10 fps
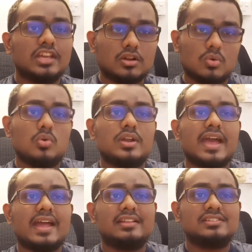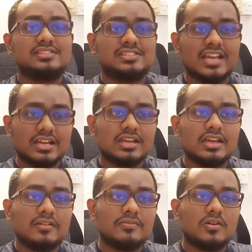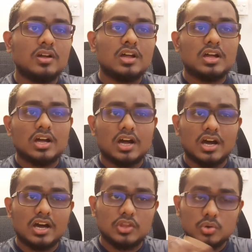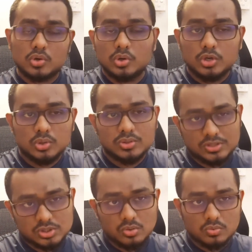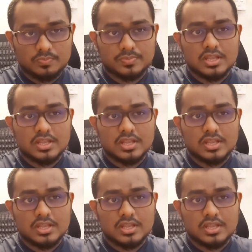the code and check if you could do so.